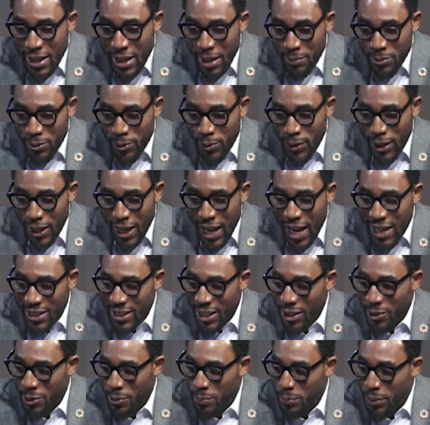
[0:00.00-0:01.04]
so glad
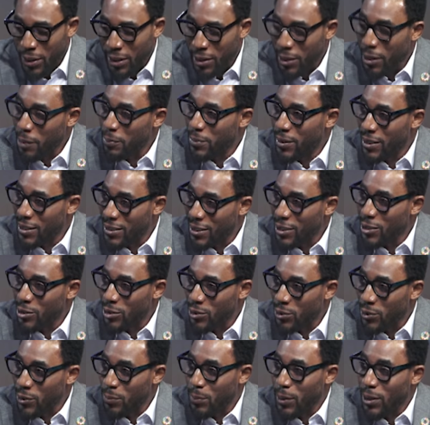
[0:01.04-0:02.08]
that you bring up these
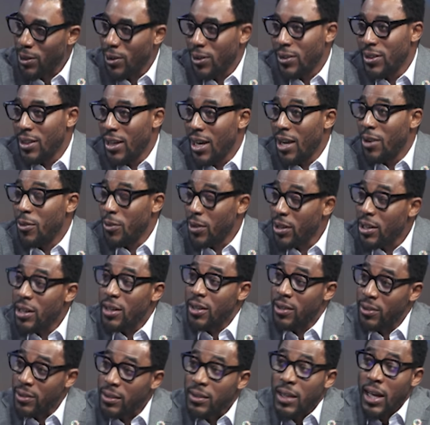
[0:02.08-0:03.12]
issues, because they are really
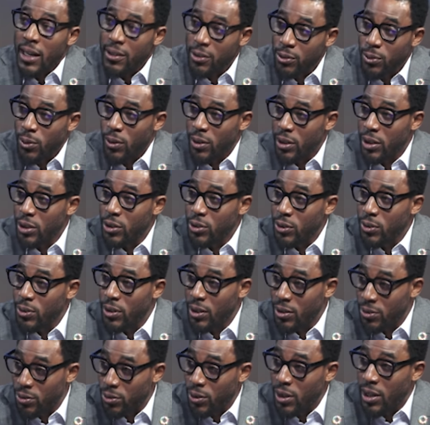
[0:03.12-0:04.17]
contextual issues
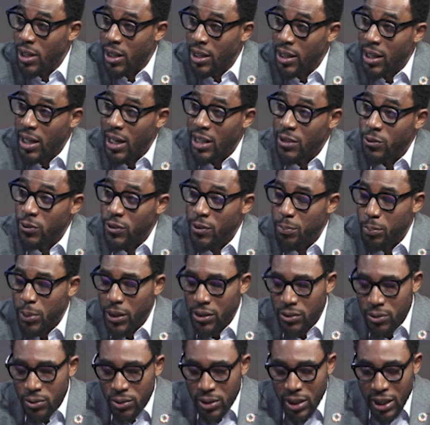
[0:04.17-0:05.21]
in Sri Lanka as we
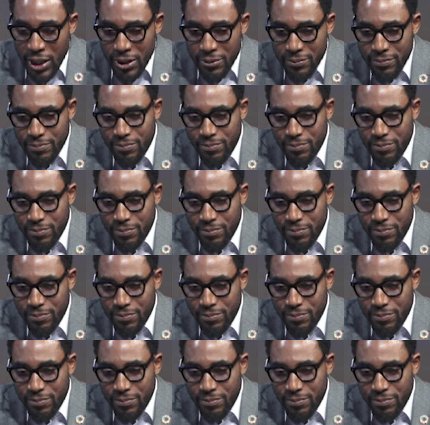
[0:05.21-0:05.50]
speak today.